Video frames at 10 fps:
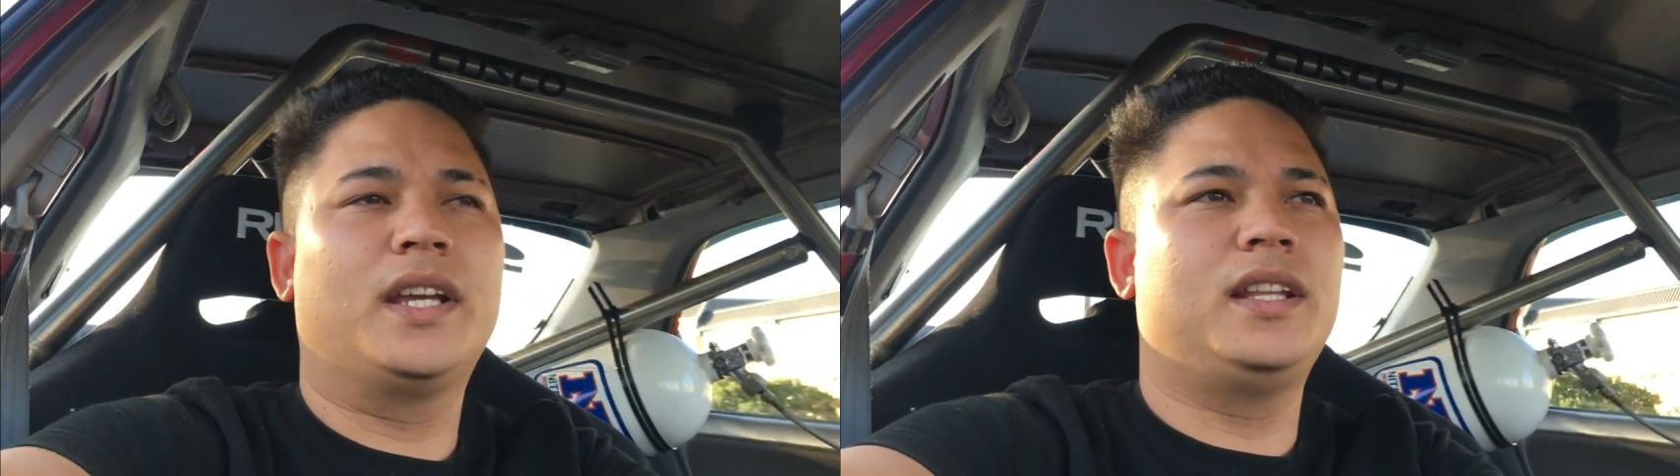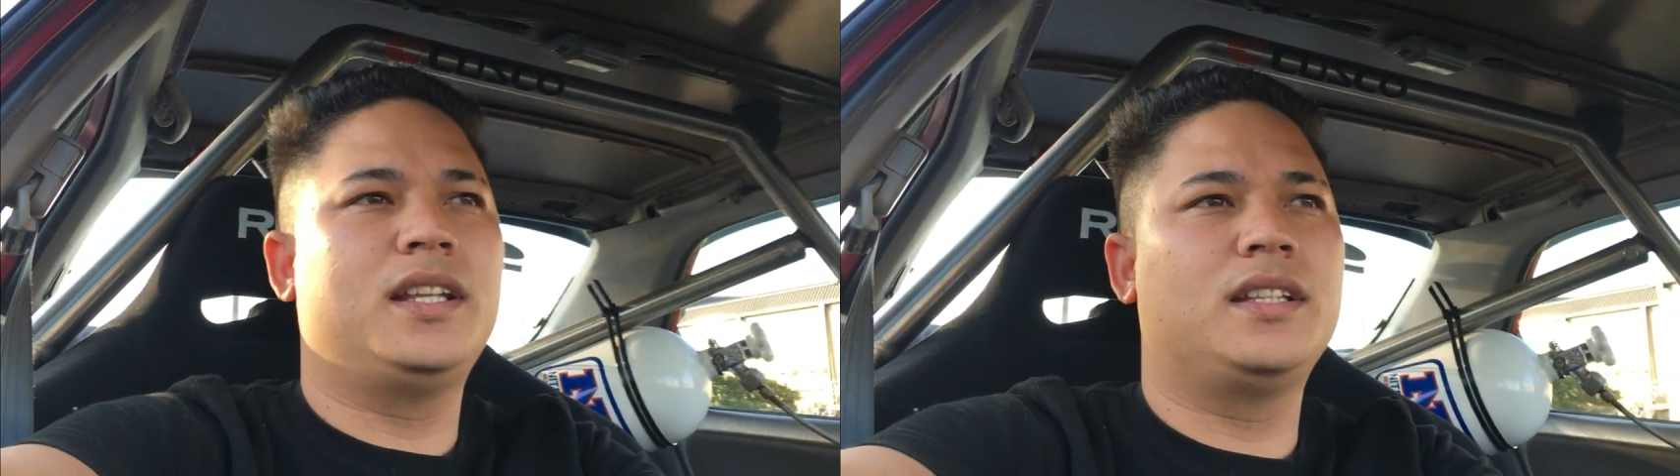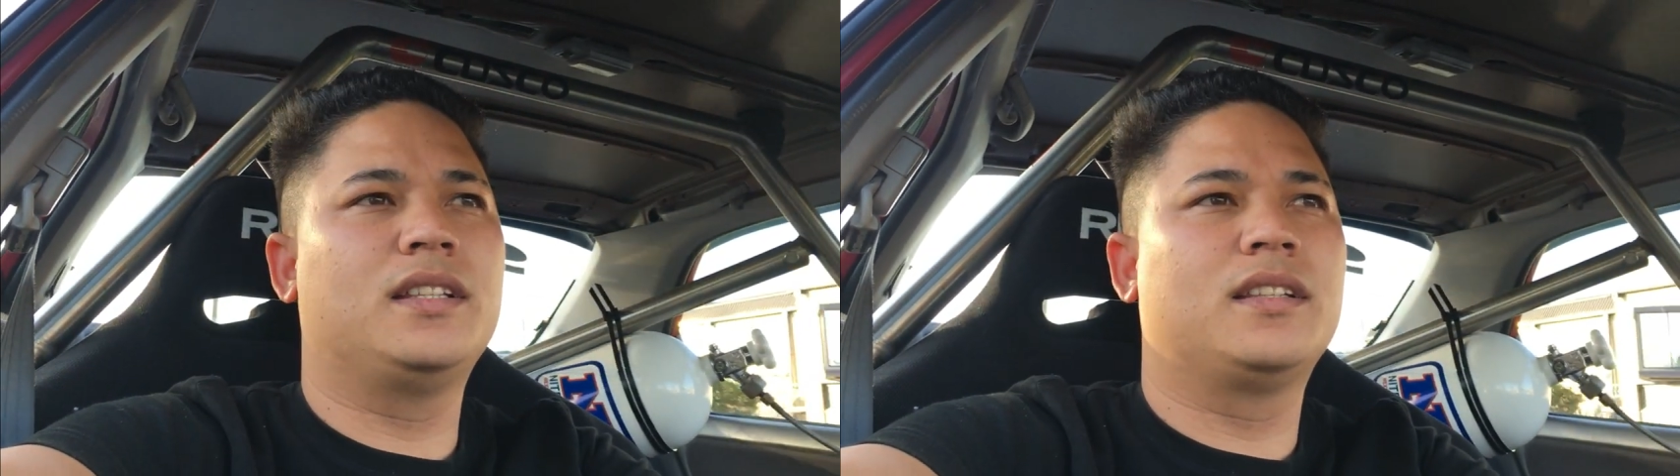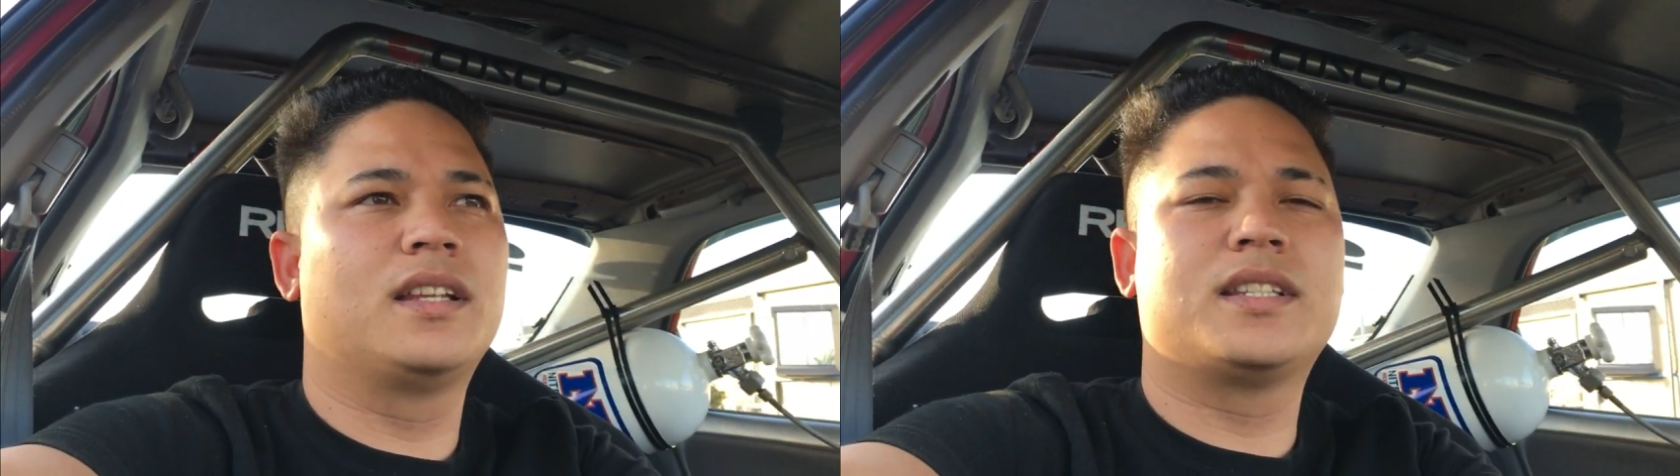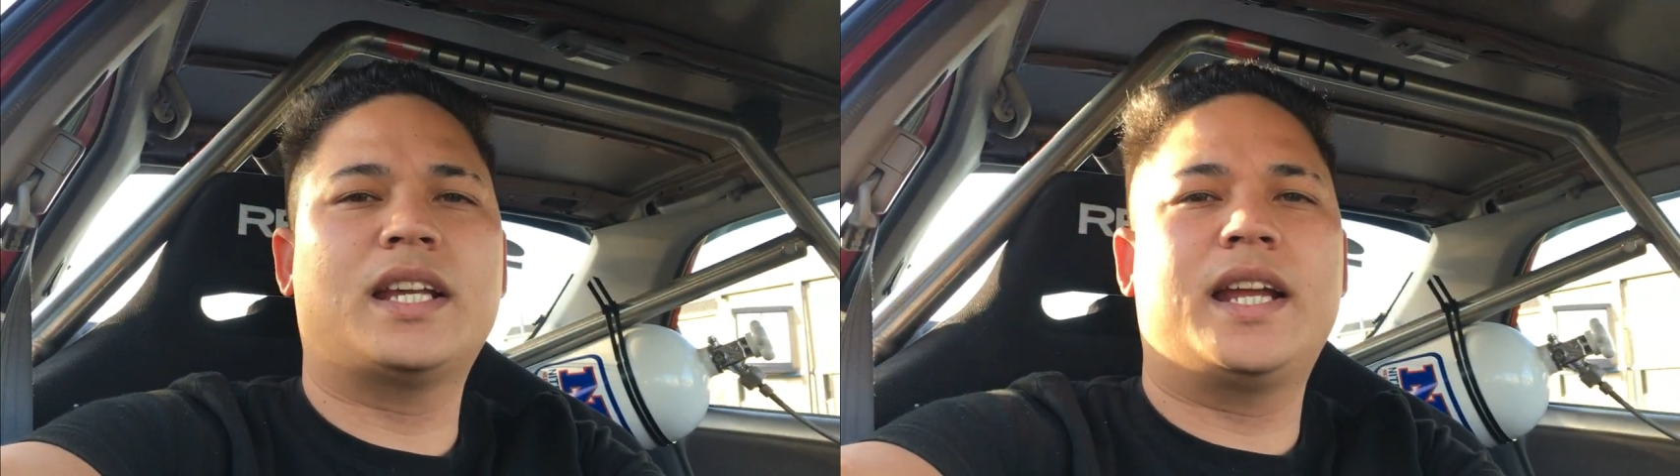and
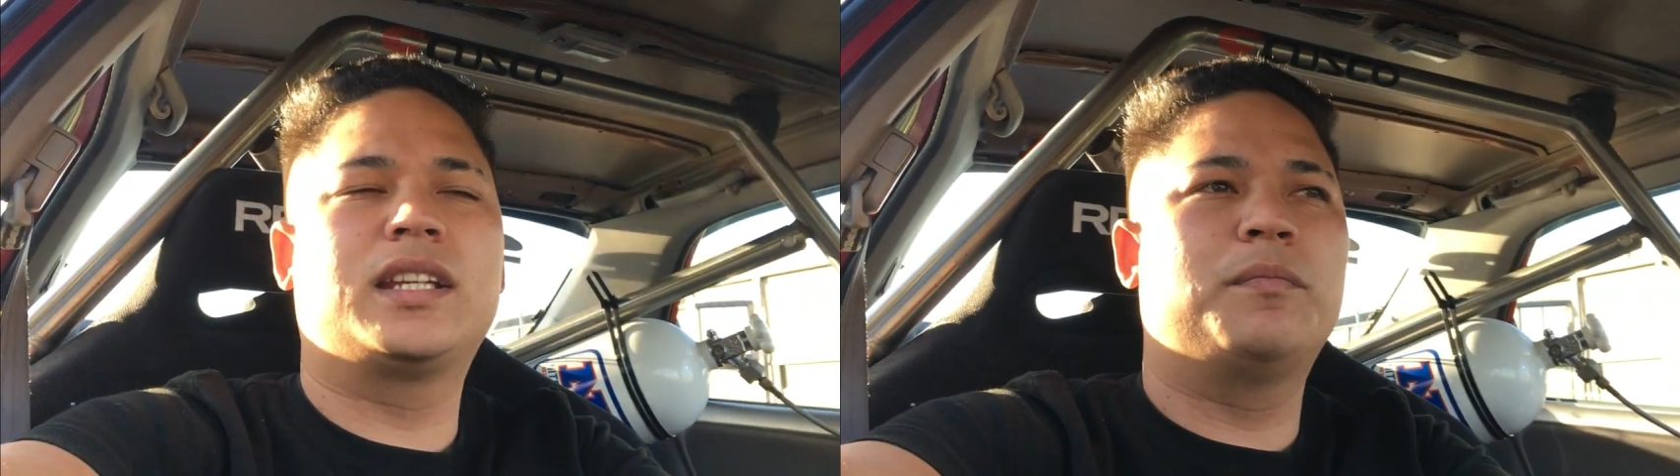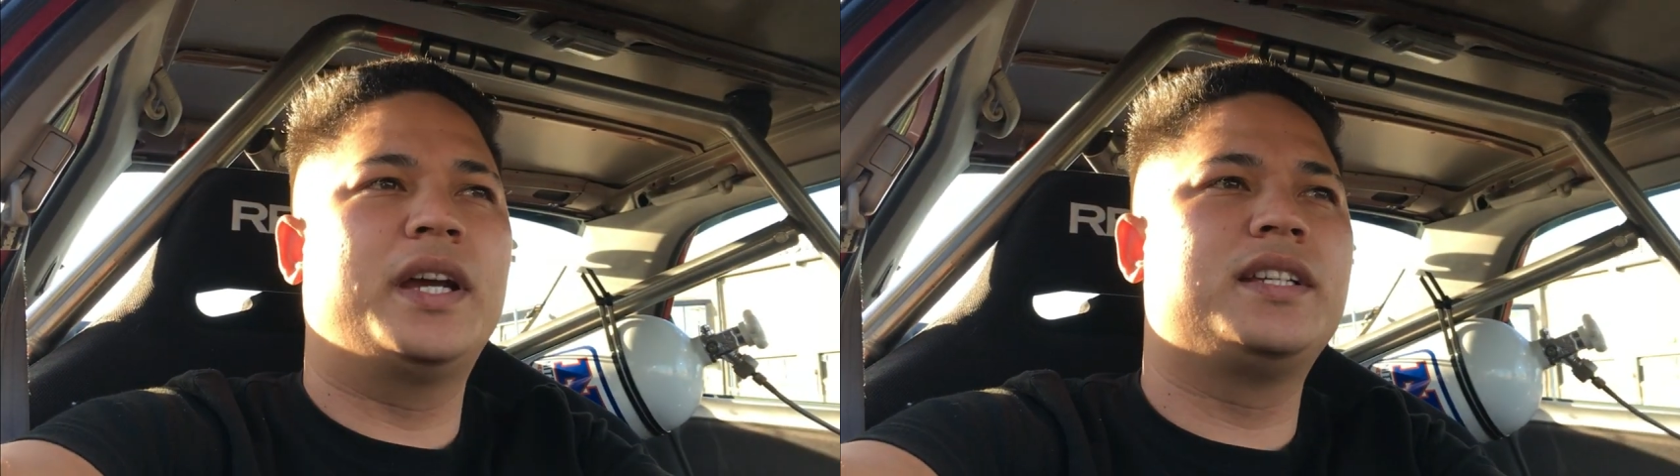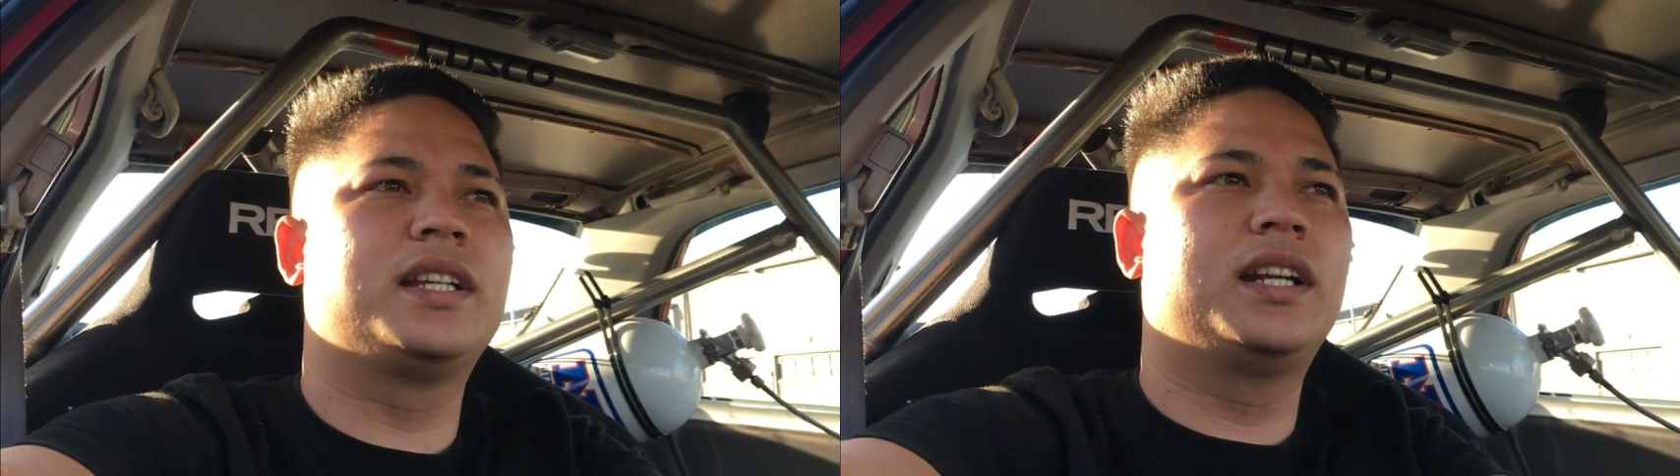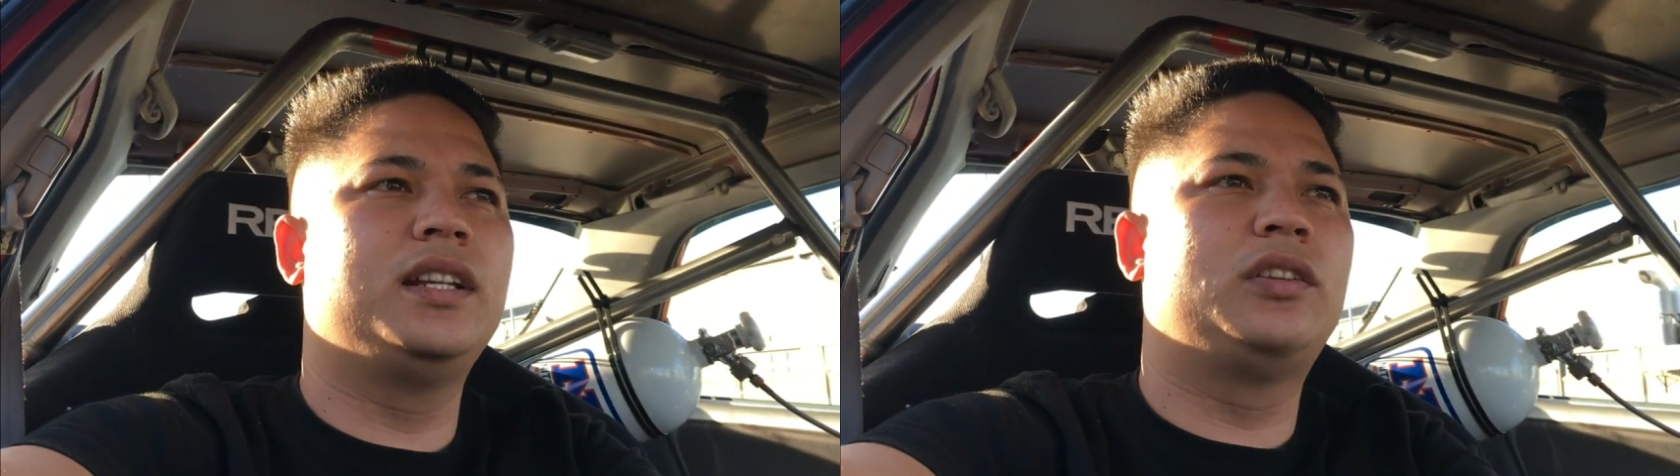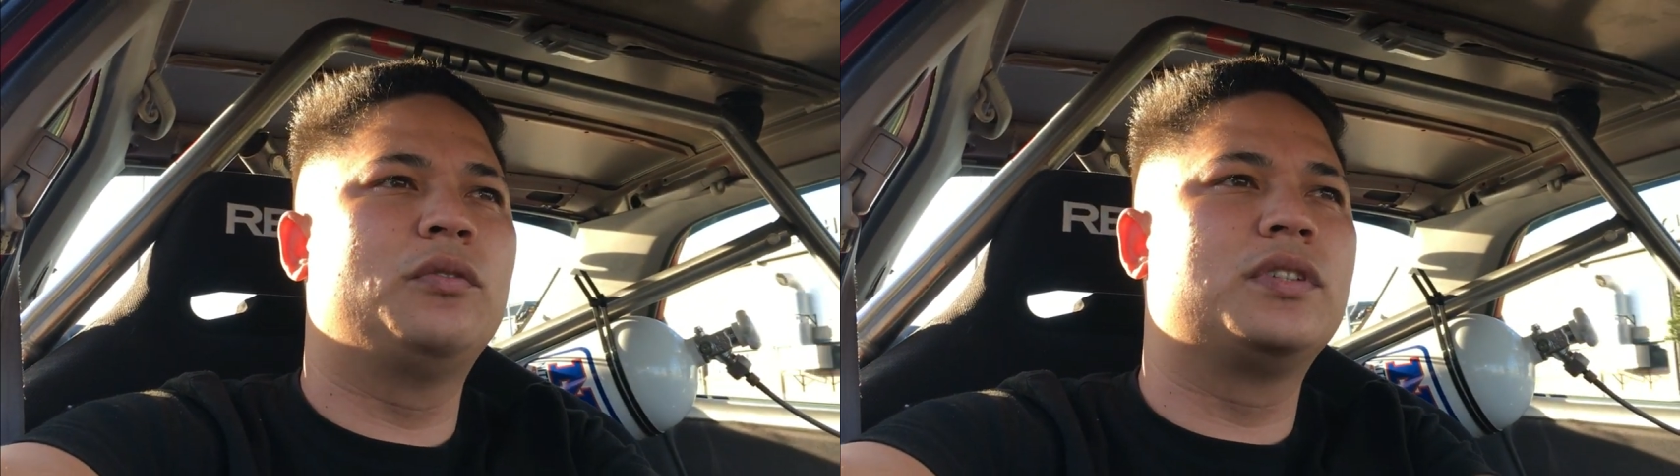then Zaid can
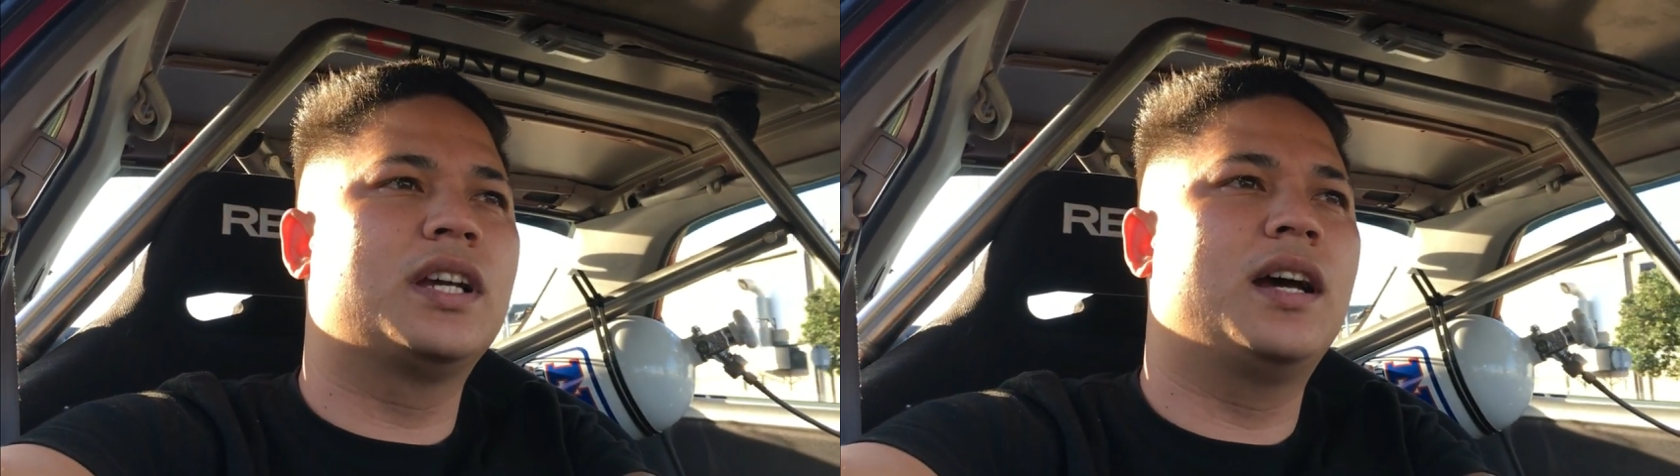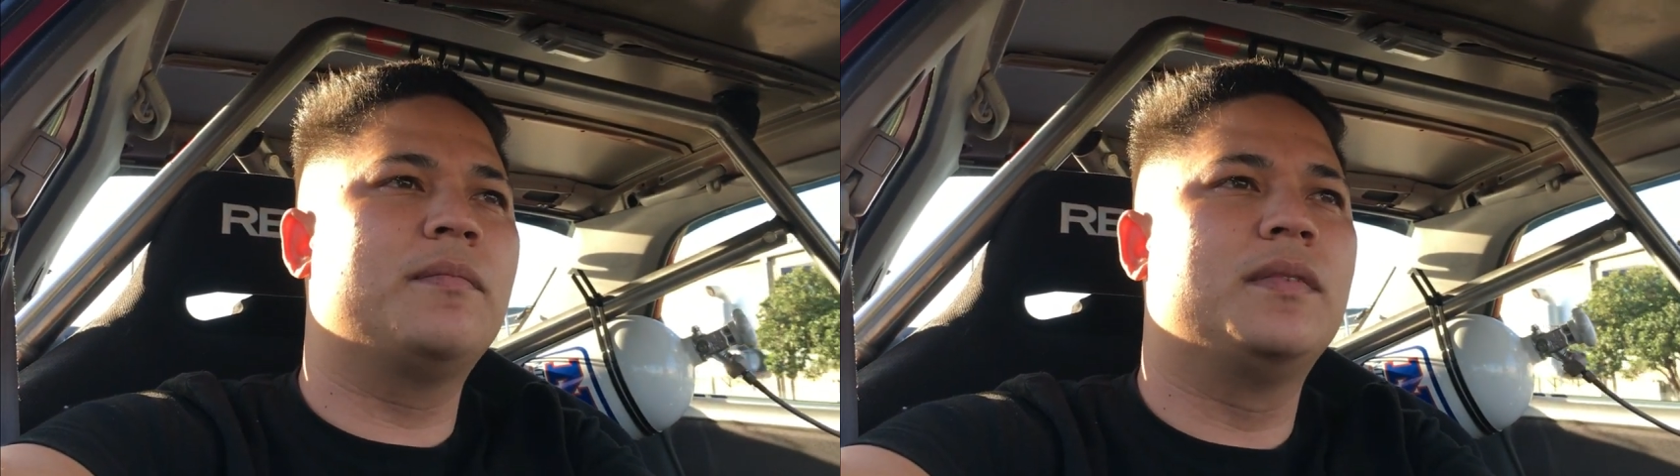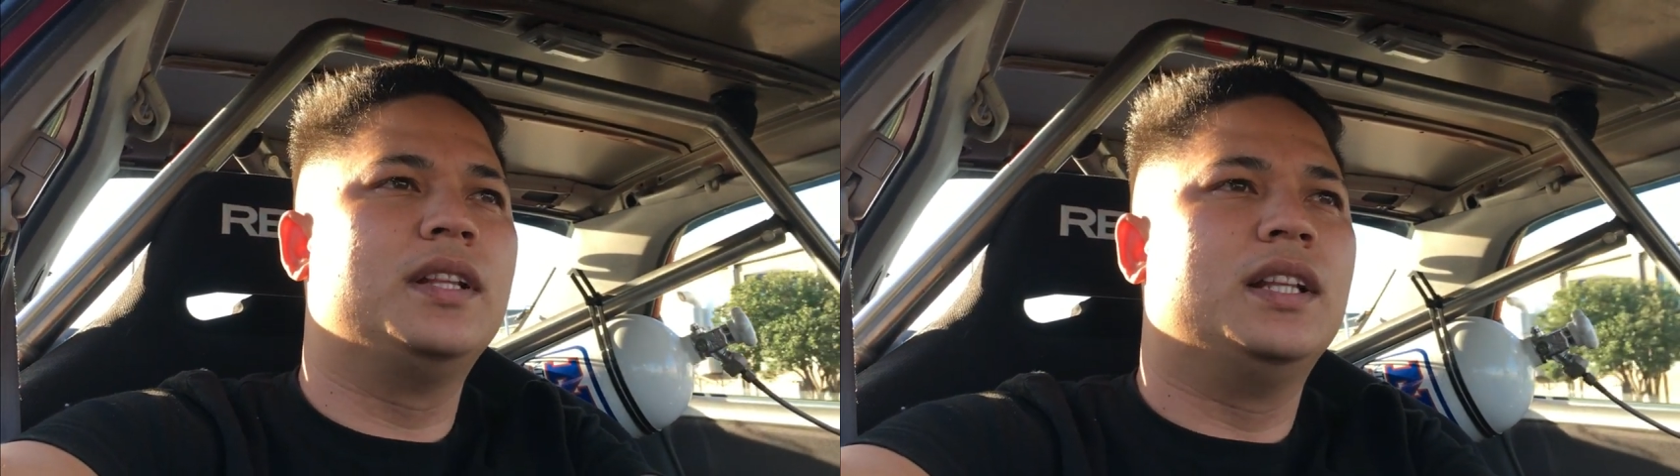basically do some